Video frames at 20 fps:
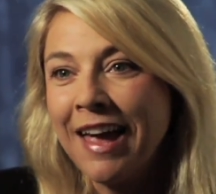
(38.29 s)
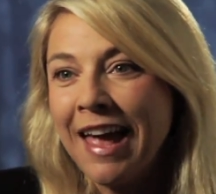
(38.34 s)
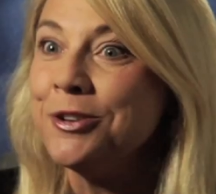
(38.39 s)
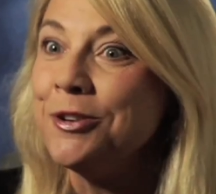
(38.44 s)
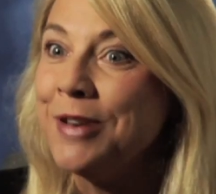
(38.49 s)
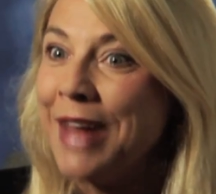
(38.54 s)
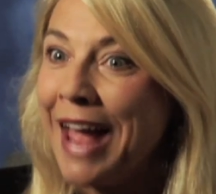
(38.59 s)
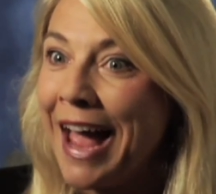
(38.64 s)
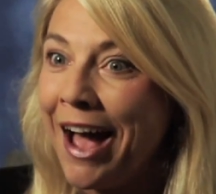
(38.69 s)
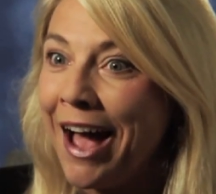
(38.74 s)

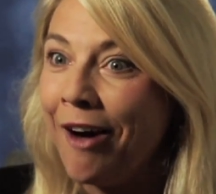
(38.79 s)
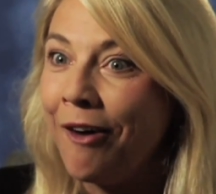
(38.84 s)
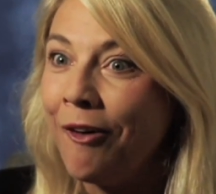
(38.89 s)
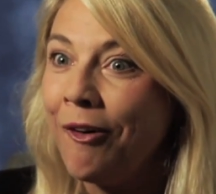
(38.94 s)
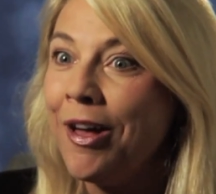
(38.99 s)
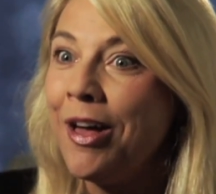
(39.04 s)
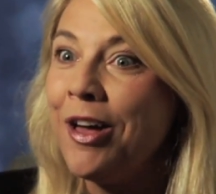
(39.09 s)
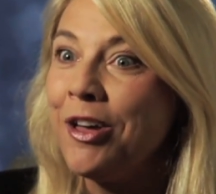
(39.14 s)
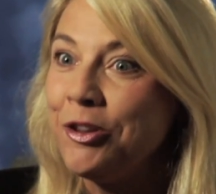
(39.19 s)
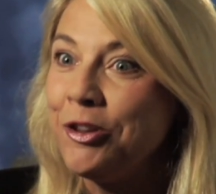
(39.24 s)
Now,
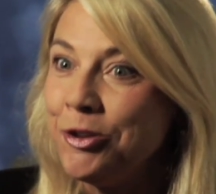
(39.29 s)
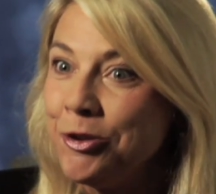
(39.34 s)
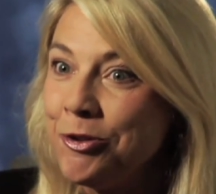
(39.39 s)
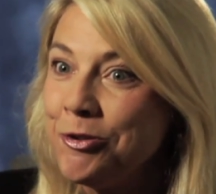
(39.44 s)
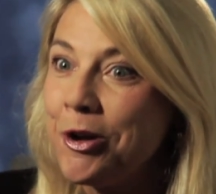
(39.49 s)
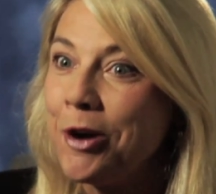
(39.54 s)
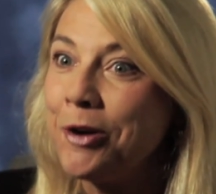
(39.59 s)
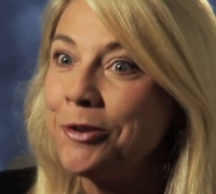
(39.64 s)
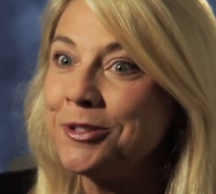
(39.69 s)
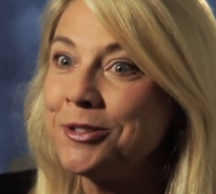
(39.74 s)

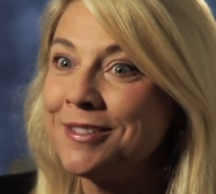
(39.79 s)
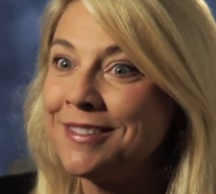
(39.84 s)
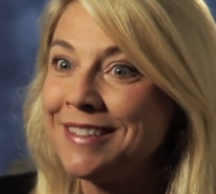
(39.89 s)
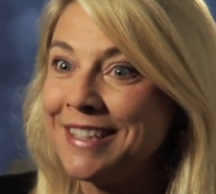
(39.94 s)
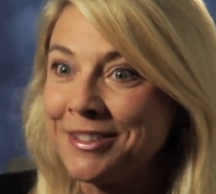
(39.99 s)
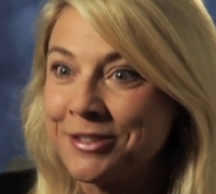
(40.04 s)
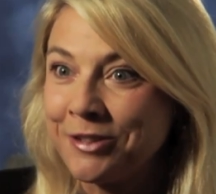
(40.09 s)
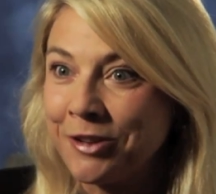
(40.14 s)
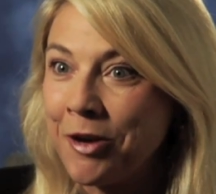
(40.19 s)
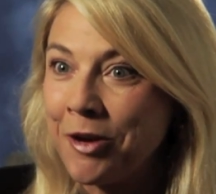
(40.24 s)
UNOS
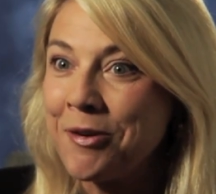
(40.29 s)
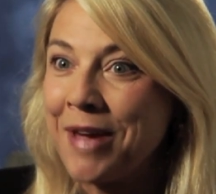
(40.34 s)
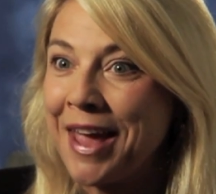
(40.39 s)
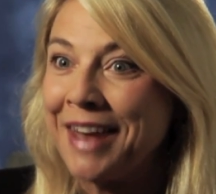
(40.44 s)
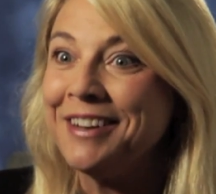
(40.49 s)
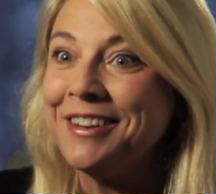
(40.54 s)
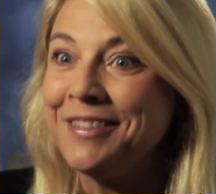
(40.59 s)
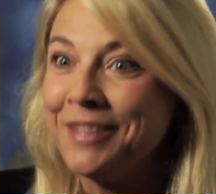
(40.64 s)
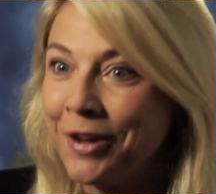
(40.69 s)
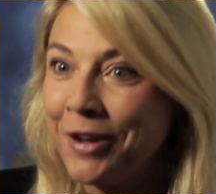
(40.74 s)
is
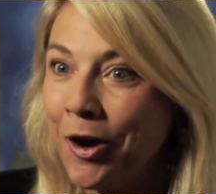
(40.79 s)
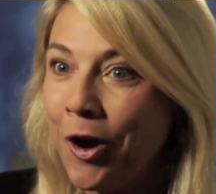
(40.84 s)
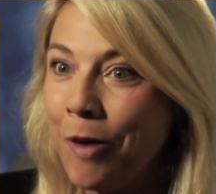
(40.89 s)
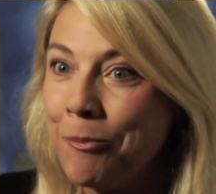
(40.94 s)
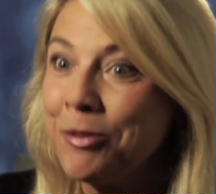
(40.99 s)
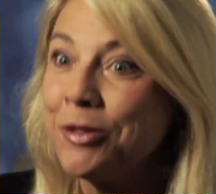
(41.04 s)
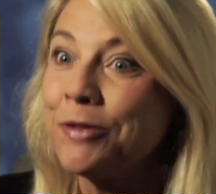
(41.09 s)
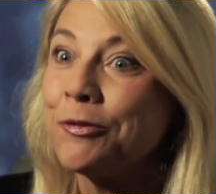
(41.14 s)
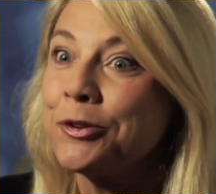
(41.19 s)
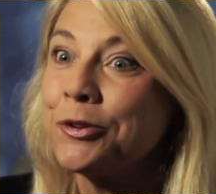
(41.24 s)
located in the home
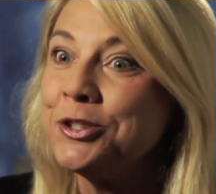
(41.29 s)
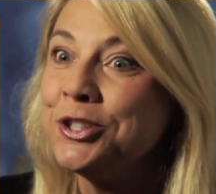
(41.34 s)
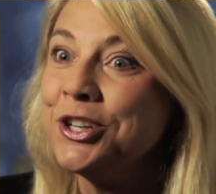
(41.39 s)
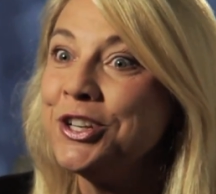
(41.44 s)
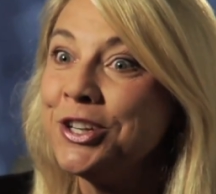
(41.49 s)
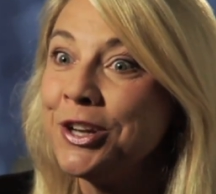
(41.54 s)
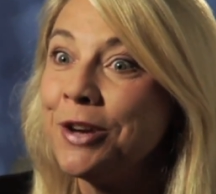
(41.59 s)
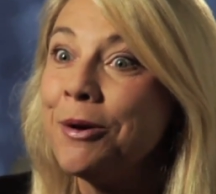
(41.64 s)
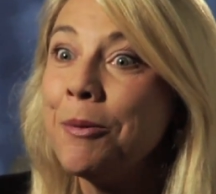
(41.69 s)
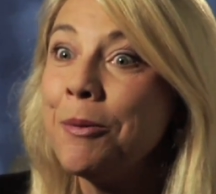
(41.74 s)
of the
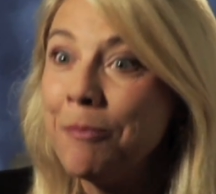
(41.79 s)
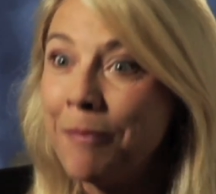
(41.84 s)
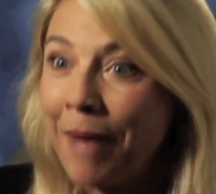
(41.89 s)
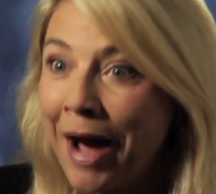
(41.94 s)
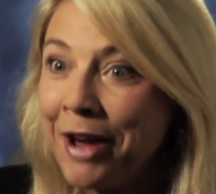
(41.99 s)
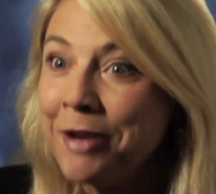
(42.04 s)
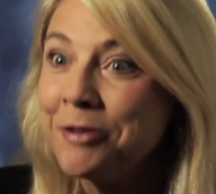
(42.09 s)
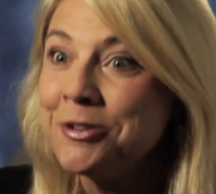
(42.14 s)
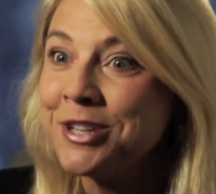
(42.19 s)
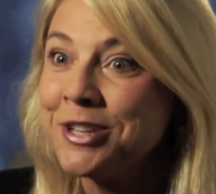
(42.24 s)
Virginia
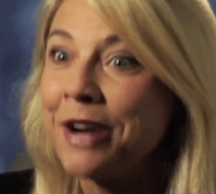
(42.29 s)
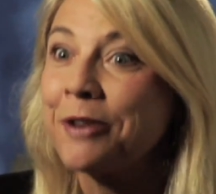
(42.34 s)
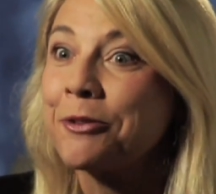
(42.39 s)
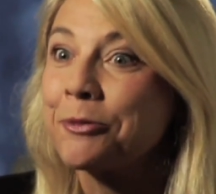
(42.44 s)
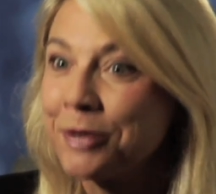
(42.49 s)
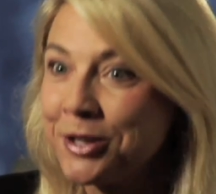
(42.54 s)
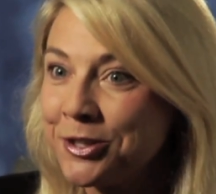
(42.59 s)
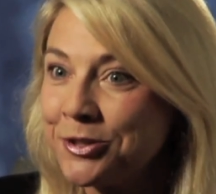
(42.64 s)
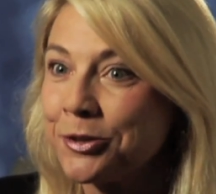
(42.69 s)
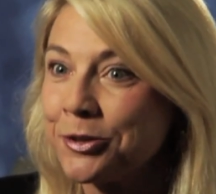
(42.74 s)
Biotech
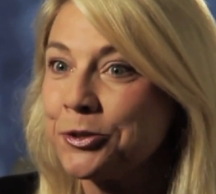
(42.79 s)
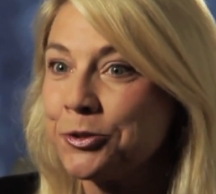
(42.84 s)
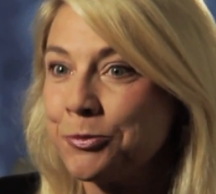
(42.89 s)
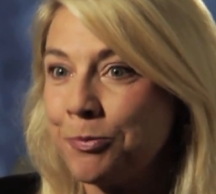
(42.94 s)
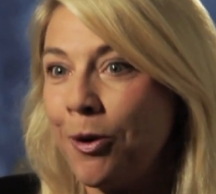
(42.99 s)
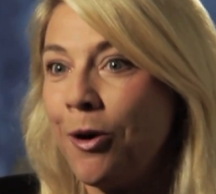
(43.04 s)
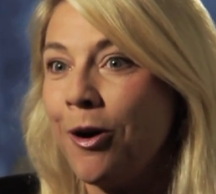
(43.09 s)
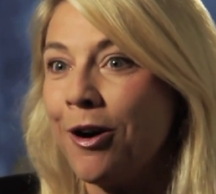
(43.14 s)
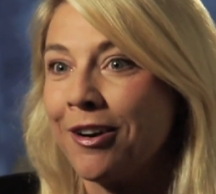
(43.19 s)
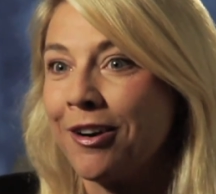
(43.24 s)
Research
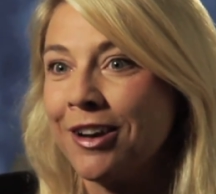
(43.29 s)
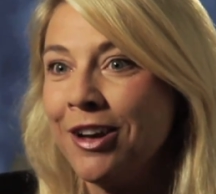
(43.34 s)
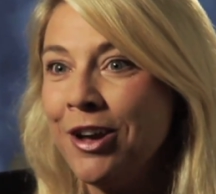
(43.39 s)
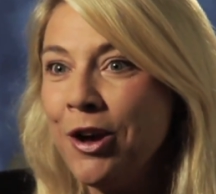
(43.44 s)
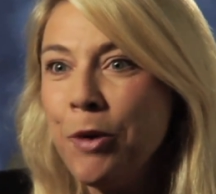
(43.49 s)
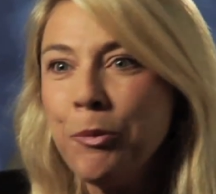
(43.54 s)
Park,